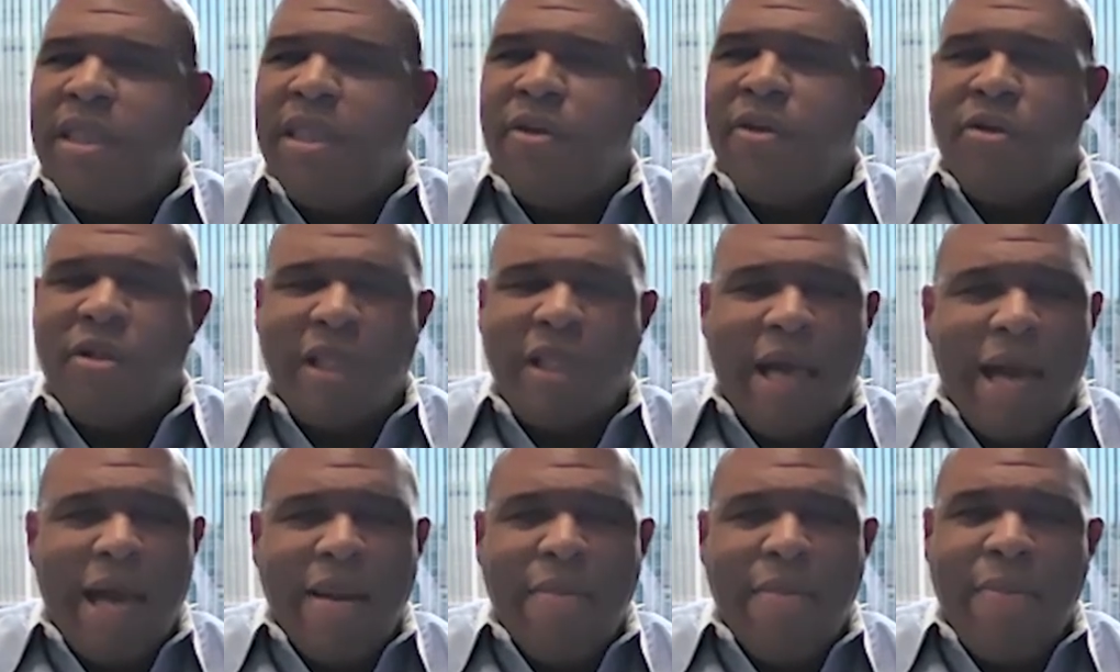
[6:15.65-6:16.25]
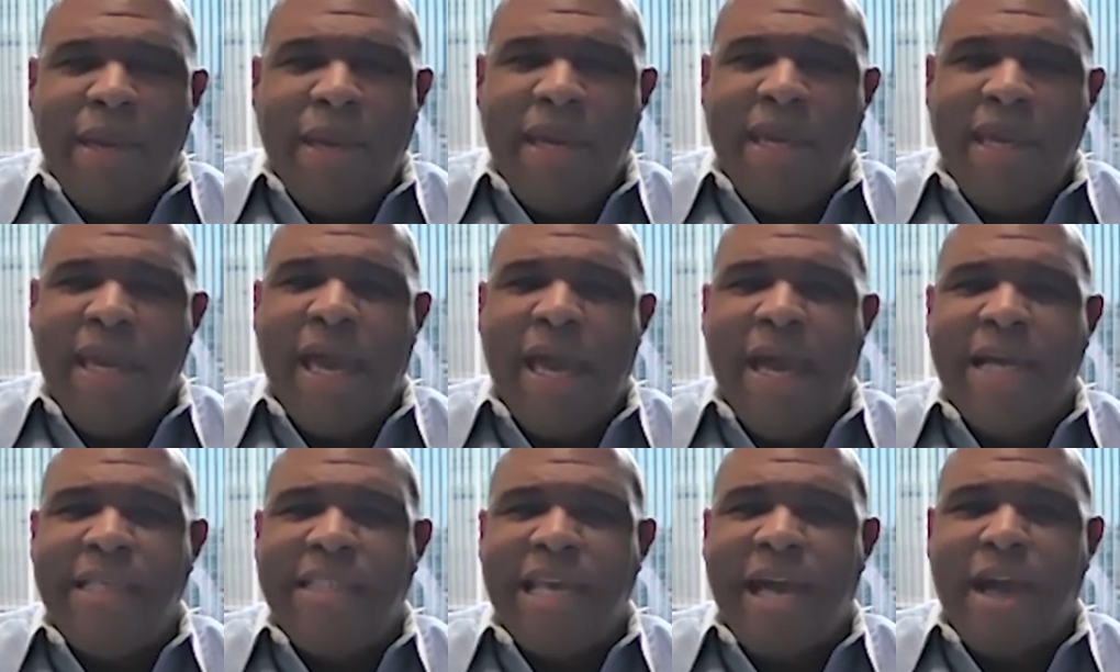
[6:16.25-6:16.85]
There are a lot of big
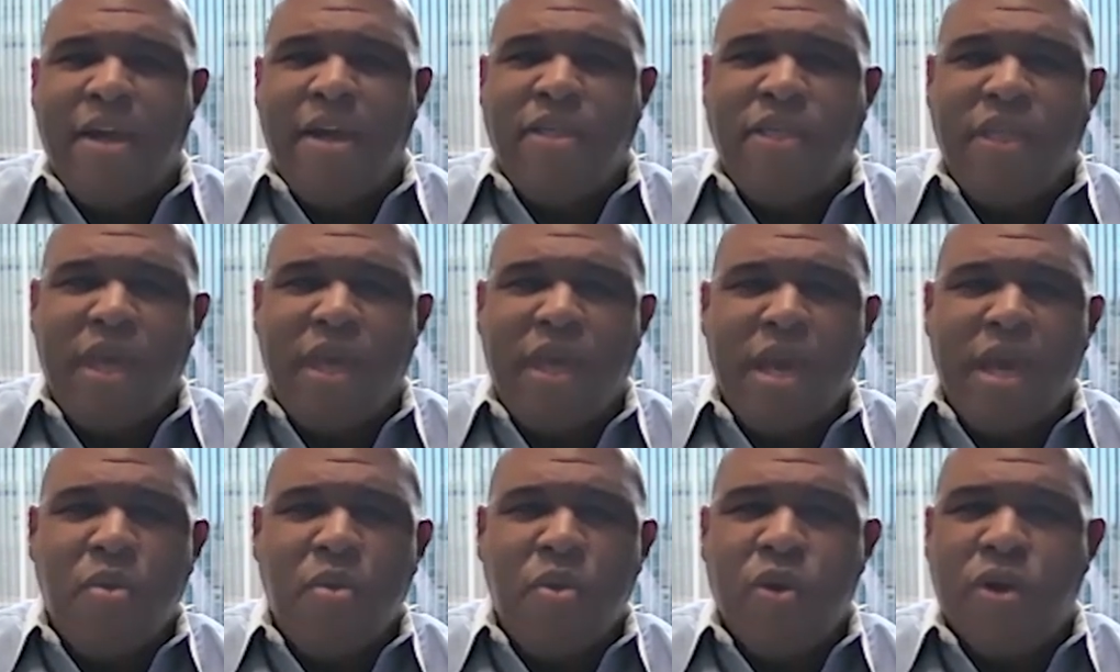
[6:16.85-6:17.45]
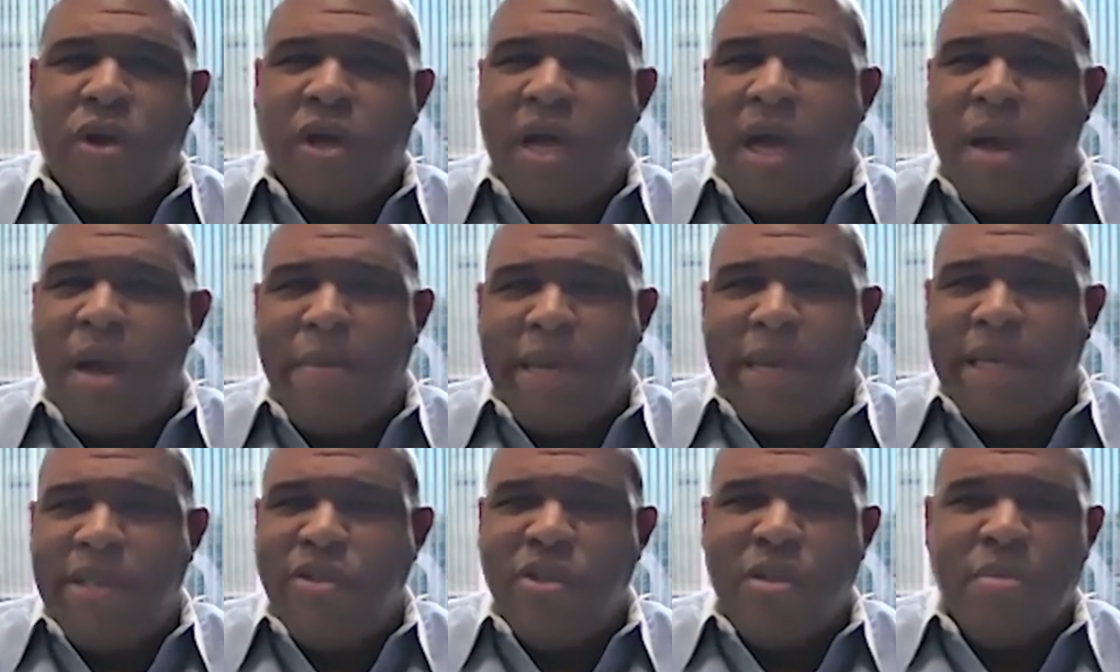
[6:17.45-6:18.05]
guys out there. We're
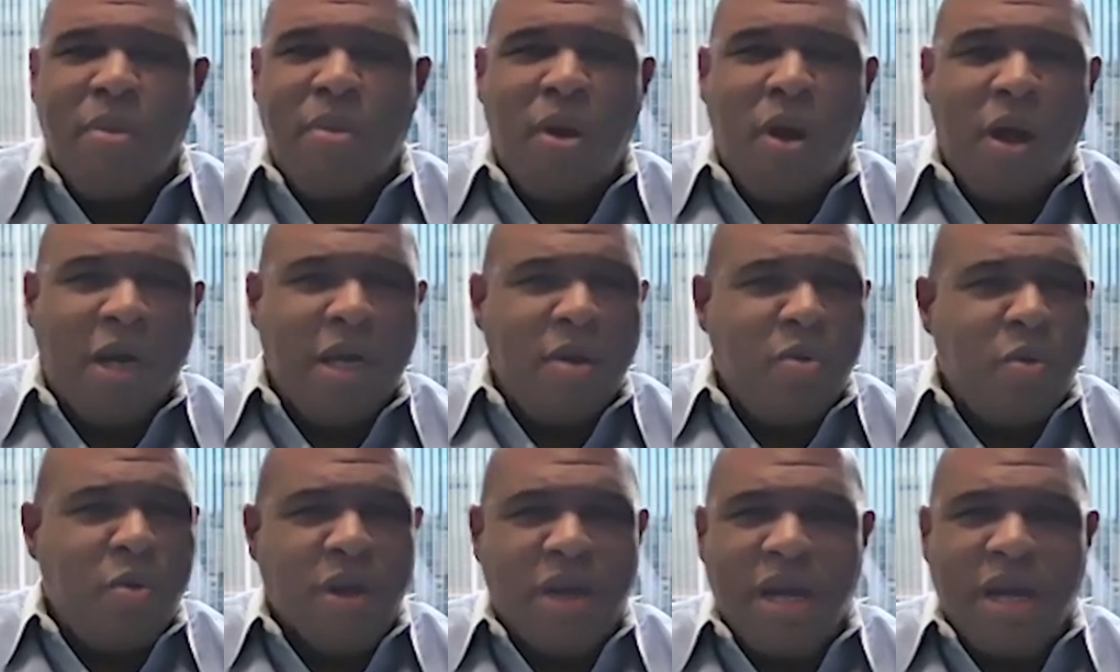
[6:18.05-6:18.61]
coming into the market.